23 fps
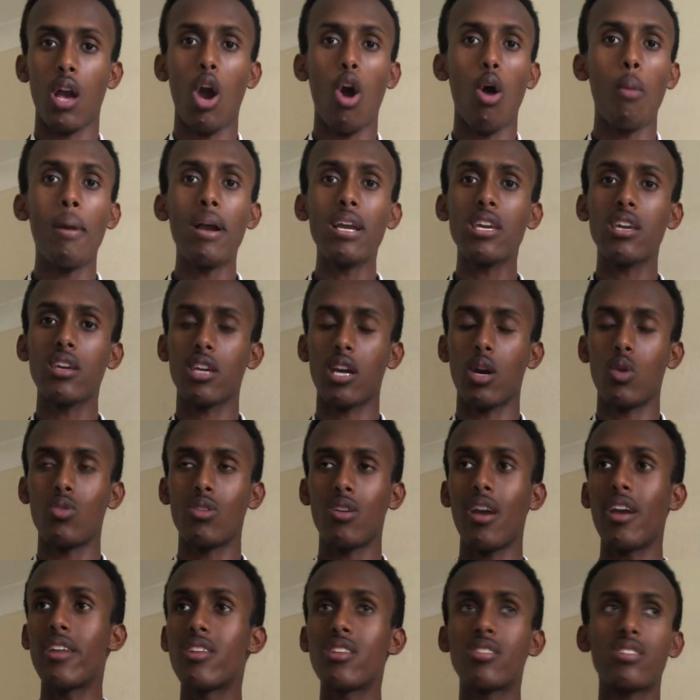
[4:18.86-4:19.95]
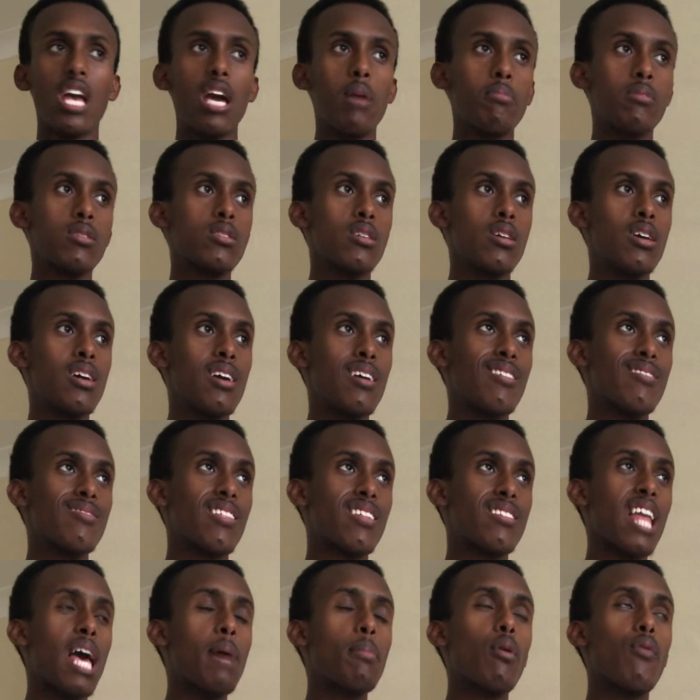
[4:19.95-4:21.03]
our bank account. It determines the
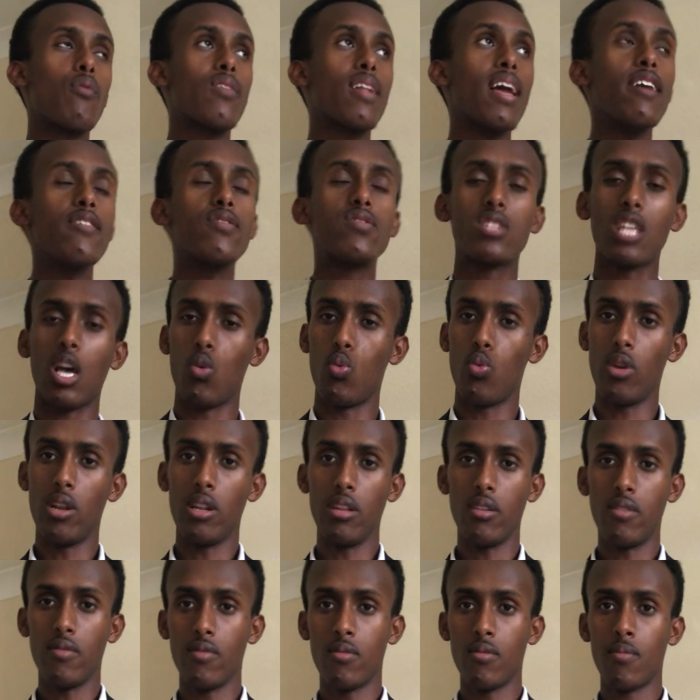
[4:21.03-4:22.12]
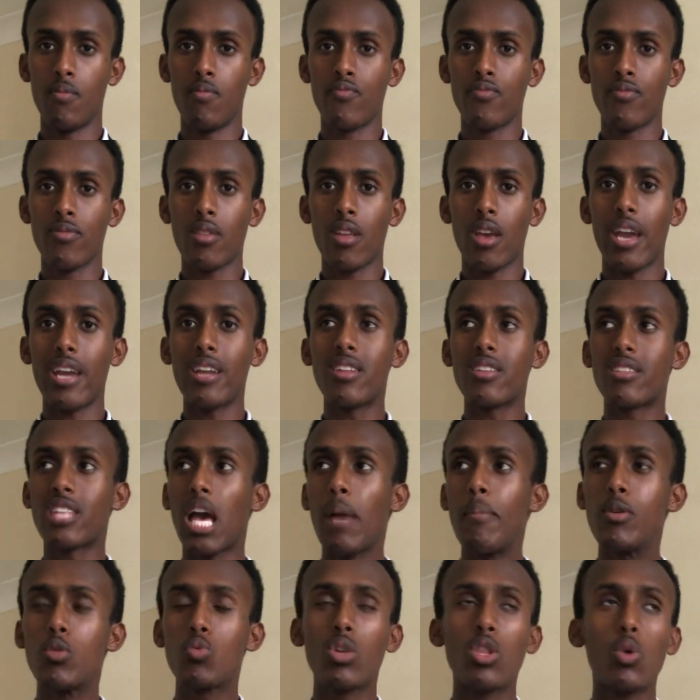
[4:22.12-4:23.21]
type of lifestyle we live. It
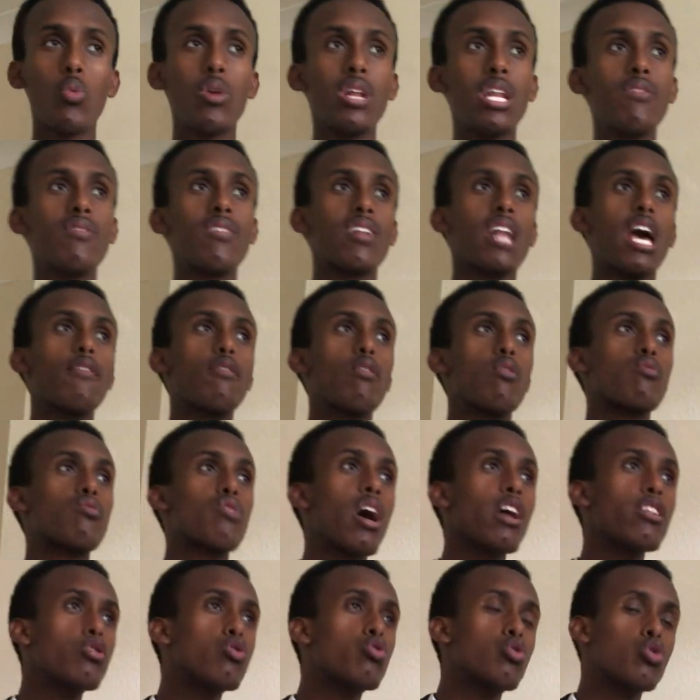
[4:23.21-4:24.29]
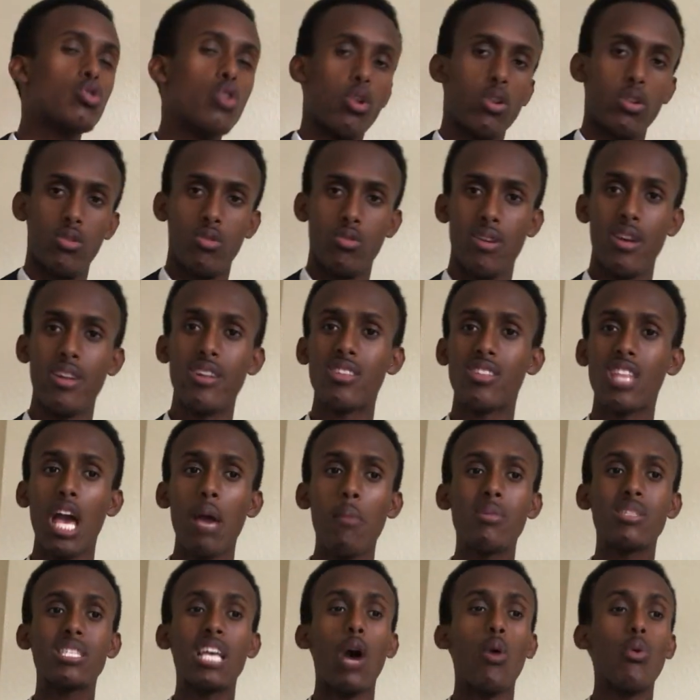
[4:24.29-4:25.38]
determines whether we live a life of gratitude or not. It
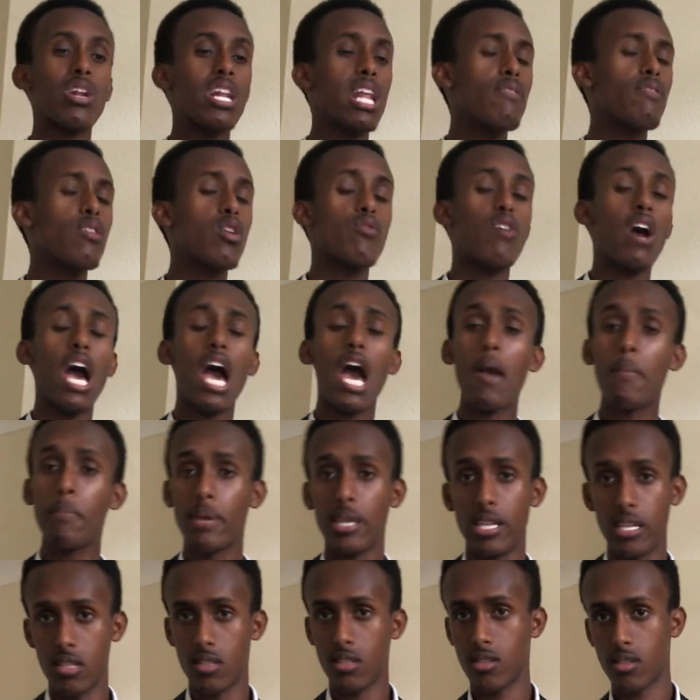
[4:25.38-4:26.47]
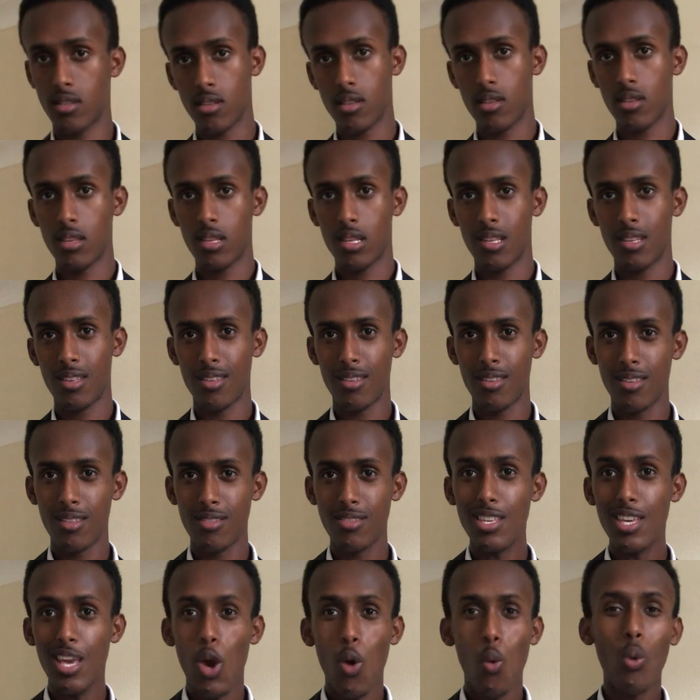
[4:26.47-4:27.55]
determines our level of happiness.
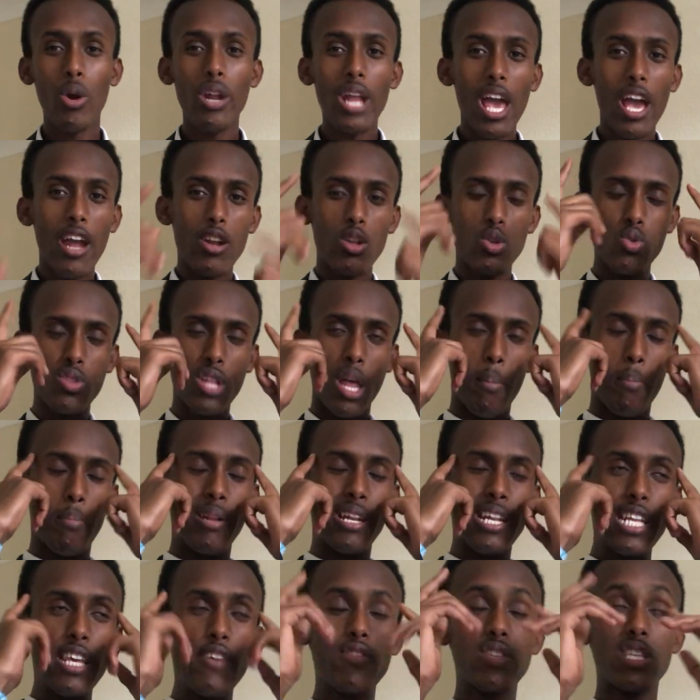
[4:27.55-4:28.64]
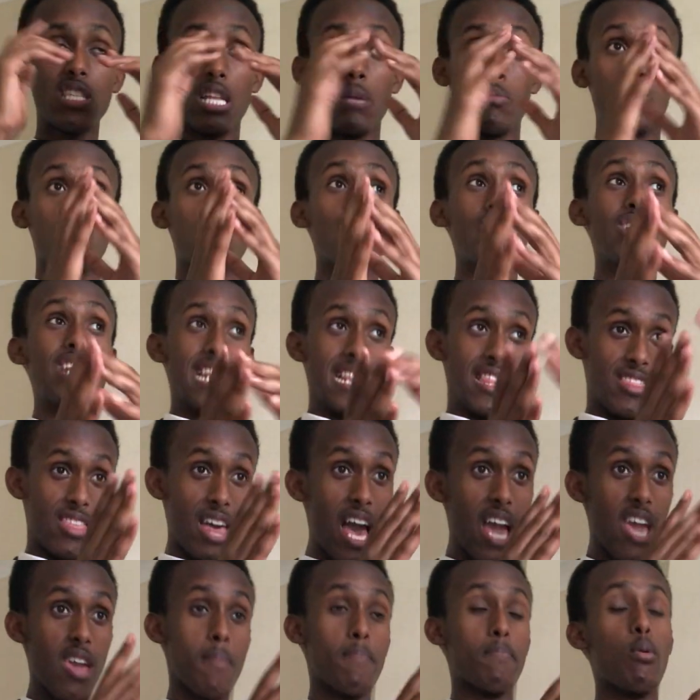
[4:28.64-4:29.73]
See, when I understood that belief system is really
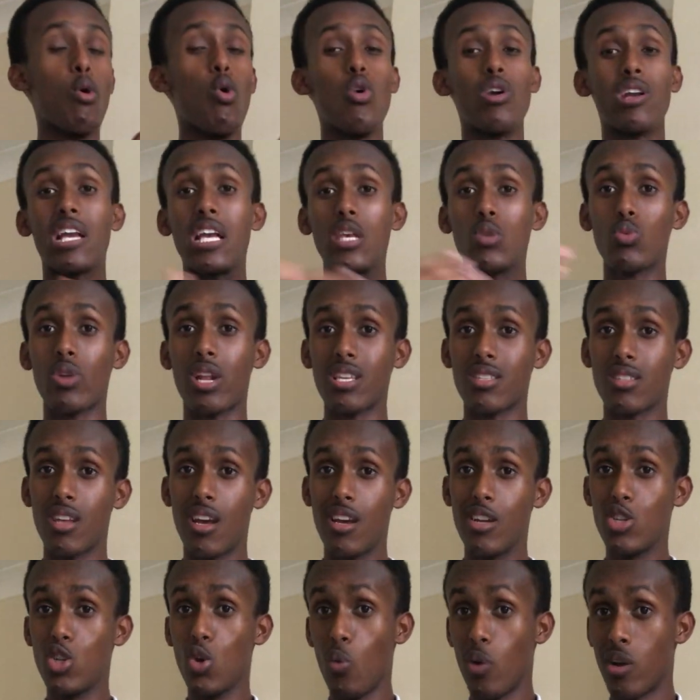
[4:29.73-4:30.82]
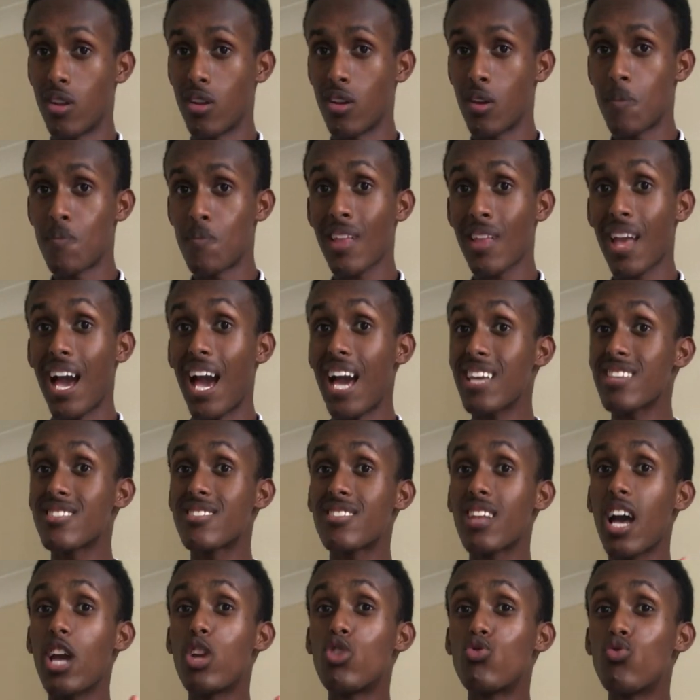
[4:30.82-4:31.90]
that important, guess what I started doing? I
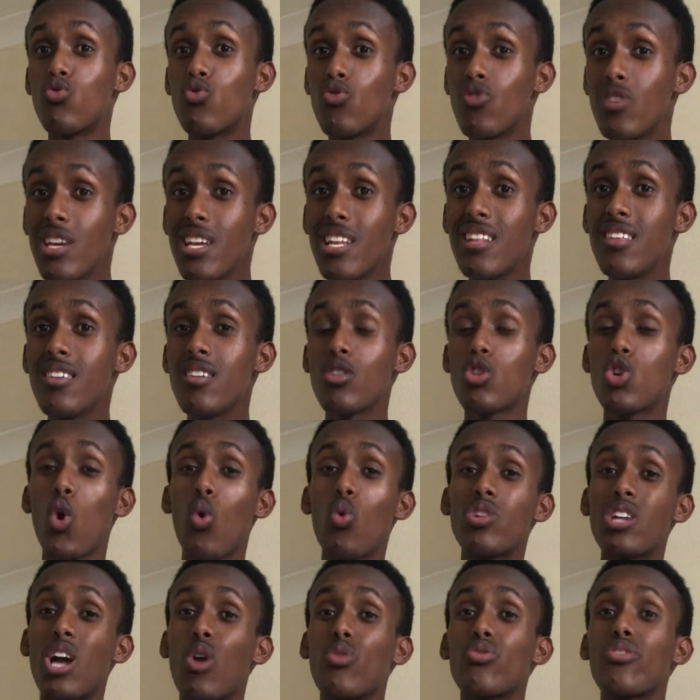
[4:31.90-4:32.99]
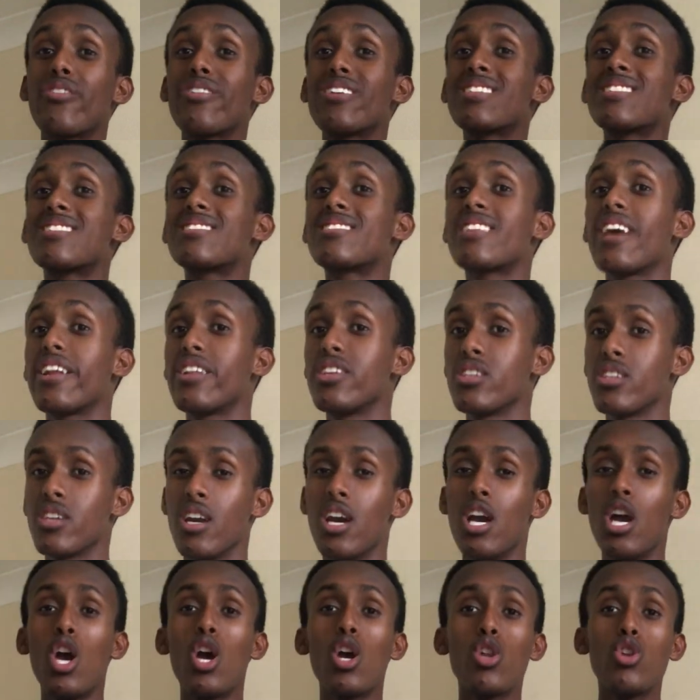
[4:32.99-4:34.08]
started really going out there and studying it.
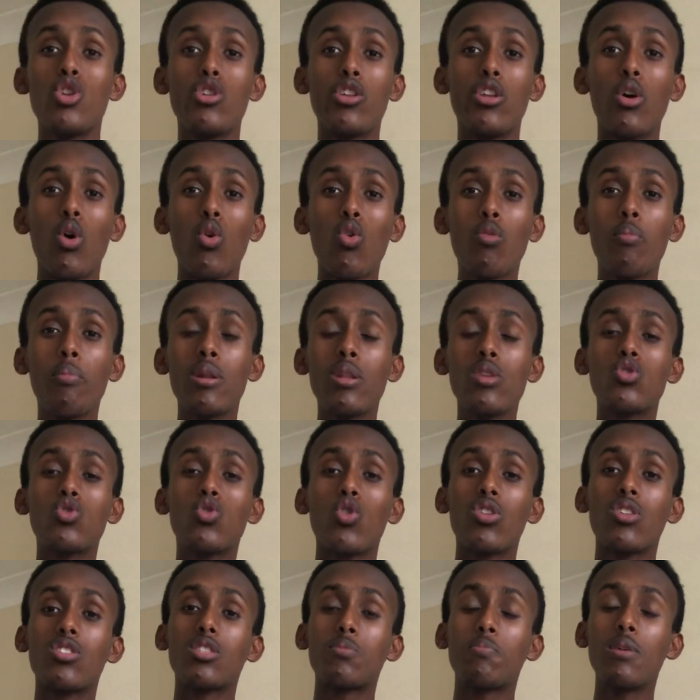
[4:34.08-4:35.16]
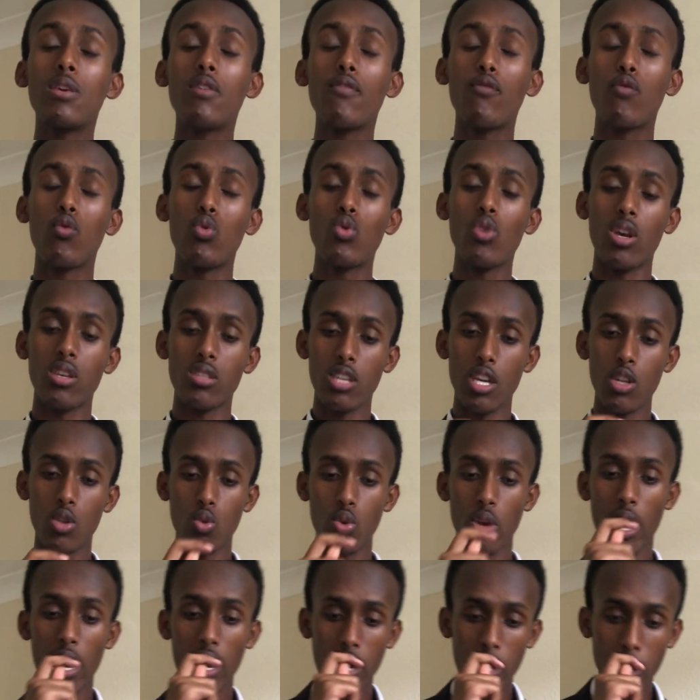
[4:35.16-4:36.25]
Nobody's gonna spoon feed you and say to
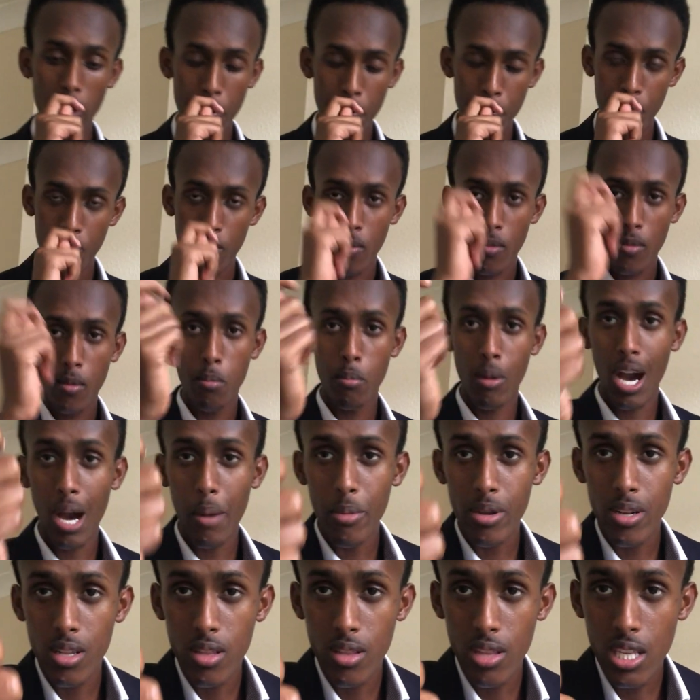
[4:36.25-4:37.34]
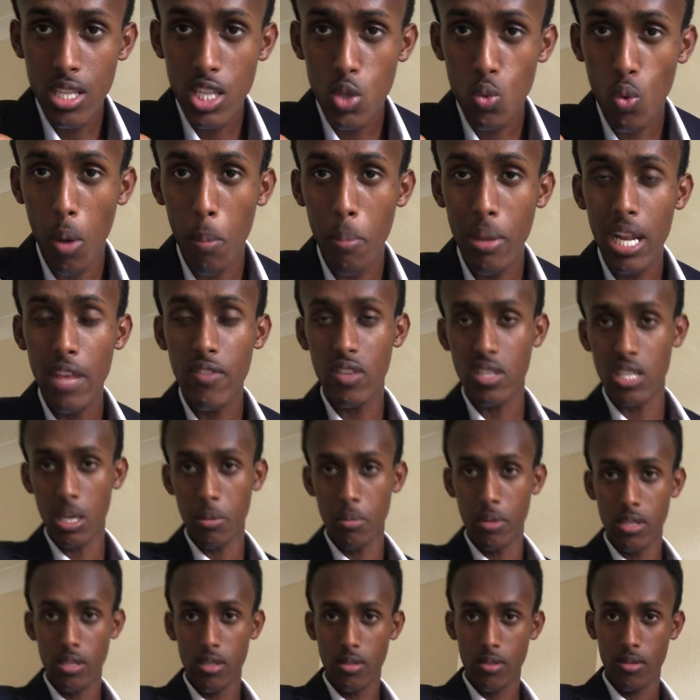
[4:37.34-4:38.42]
you, hey, Muhammad, this is what belief system
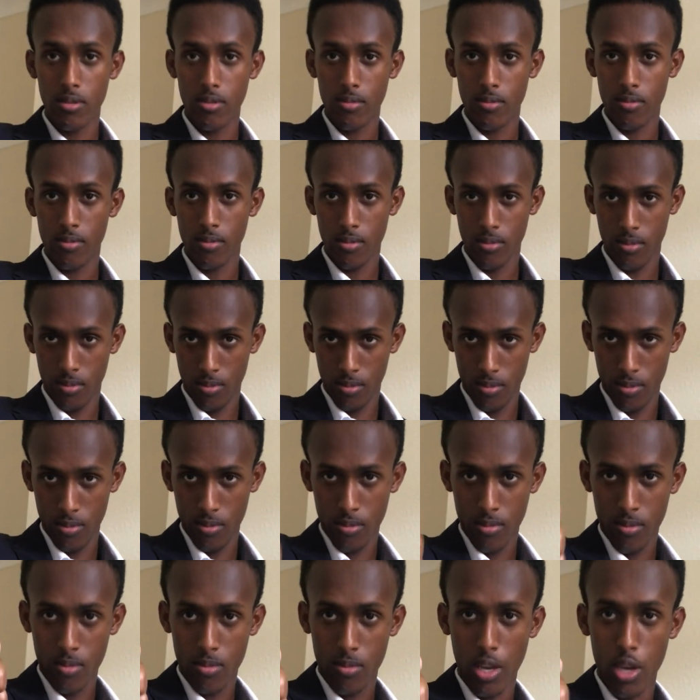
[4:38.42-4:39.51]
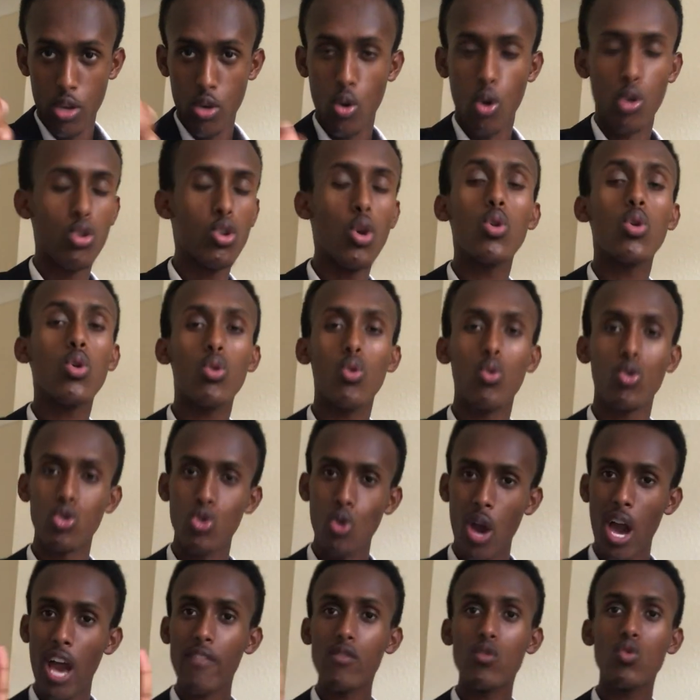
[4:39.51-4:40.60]
is. There you go. No, no, no.
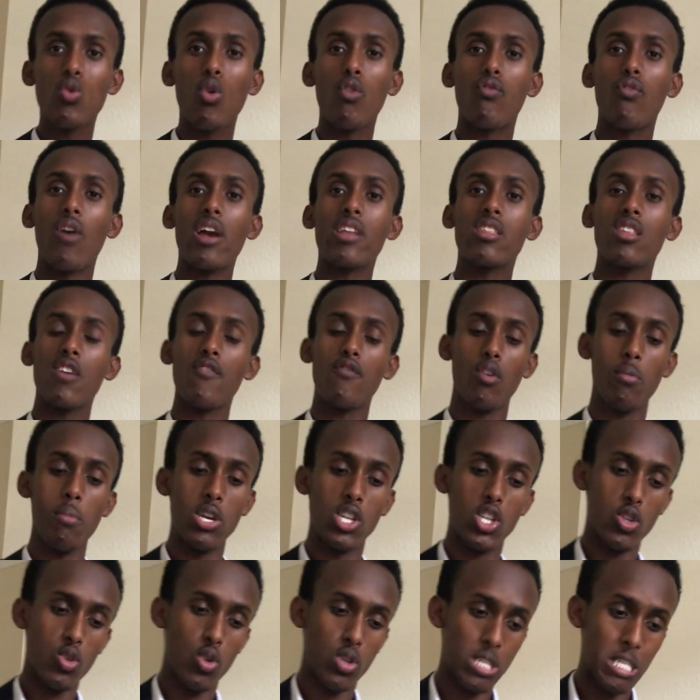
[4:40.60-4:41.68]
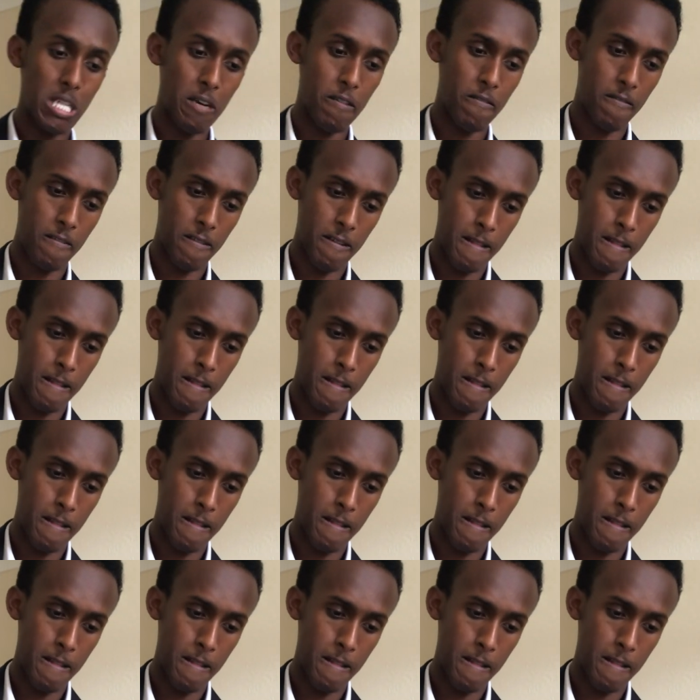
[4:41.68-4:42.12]
You have to go find the information yourself.